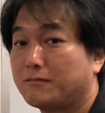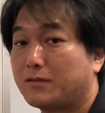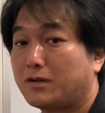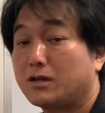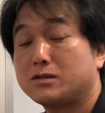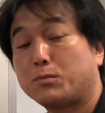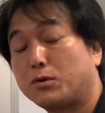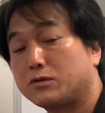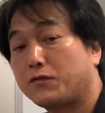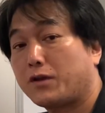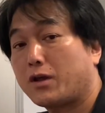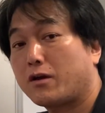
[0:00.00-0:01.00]
Let's pause the
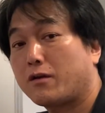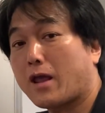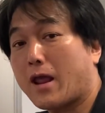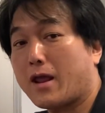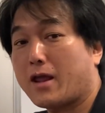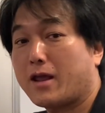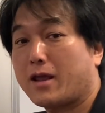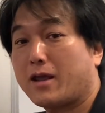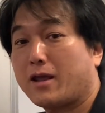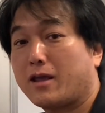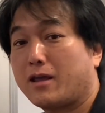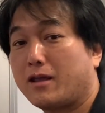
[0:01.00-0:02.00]
video
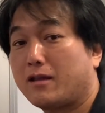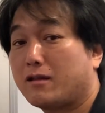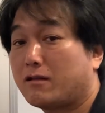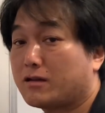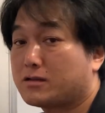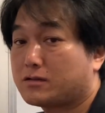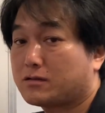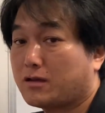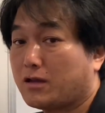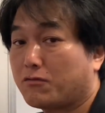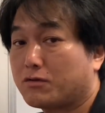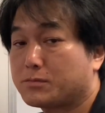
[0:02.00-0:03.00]
and let's
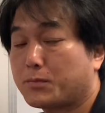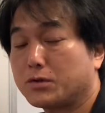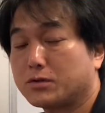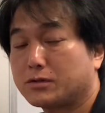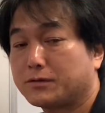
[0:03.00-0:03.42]
hear a response.